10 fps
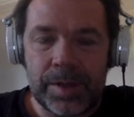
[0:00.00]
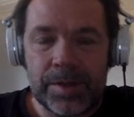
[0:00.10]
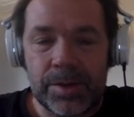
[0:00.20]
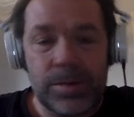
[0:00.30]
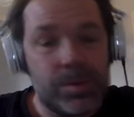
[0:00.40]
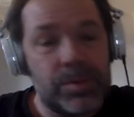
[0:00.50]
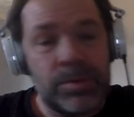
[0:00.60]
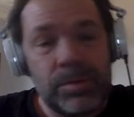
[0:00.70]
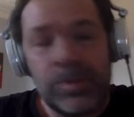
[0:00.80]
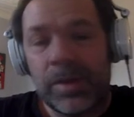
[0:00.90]
so
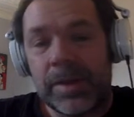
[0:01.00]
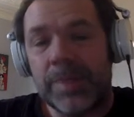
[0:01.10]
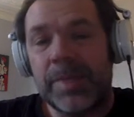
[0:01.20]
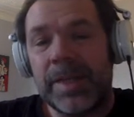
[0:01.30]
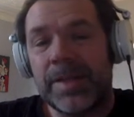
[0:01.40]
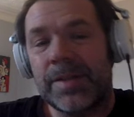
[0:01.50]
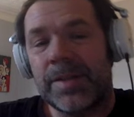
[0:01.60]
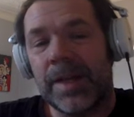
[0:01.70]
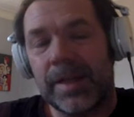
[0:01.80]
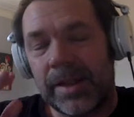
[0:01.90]
what this means is
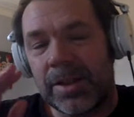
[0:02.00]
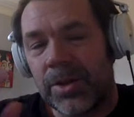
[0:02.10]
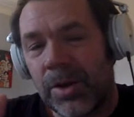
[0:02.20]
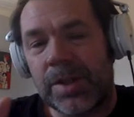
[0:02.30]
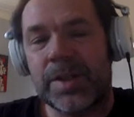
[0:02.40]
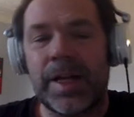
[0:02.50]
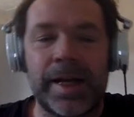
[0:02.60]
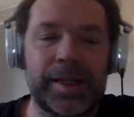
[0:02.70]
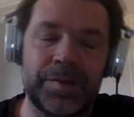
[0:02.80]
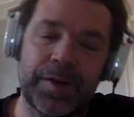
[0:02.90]
that it looks
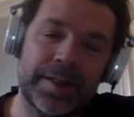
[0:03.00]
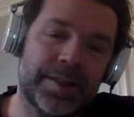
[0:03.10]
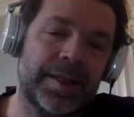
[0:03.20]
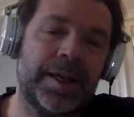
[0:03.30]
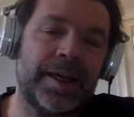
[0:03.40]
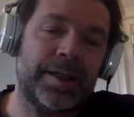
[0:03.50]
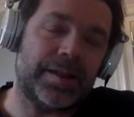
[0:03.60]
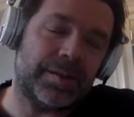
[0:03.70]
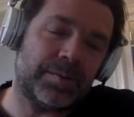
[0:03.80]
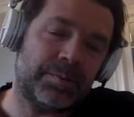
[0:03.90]
like if I say
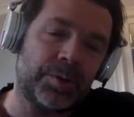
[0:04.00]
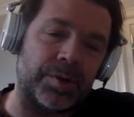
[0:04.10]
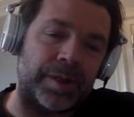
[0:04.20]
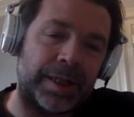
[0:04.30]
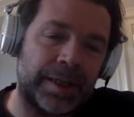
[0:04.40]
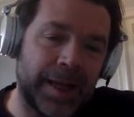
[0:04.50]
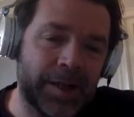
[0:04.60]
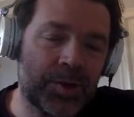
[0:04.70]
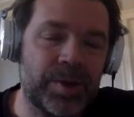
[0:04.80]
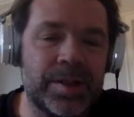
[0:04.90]
put in
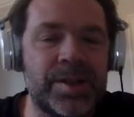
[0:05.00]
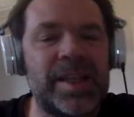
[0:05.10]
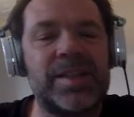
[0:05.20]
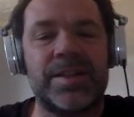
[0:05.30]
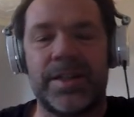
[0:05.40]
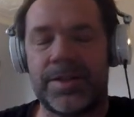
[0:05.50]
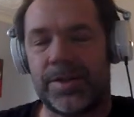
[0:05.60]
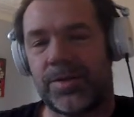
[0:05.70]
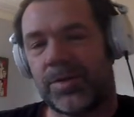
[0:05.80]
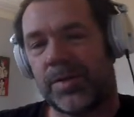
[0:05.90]
extra 6
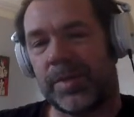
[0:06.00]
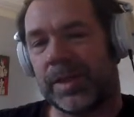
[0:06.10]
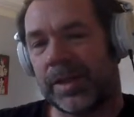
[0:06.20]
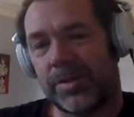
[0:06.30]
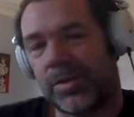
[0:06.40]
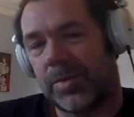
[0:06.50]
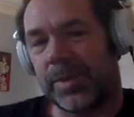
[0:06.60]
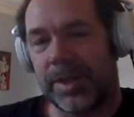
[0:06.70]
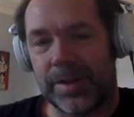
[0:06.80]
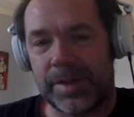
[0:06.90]
digits or something like, just to
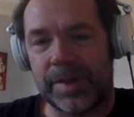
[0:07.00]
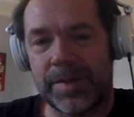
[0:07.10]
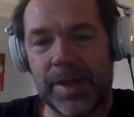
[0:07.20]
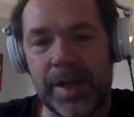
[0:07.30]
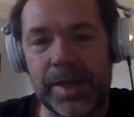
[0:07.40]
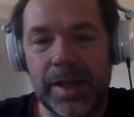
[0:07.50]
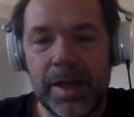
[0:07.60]
be on the safe side,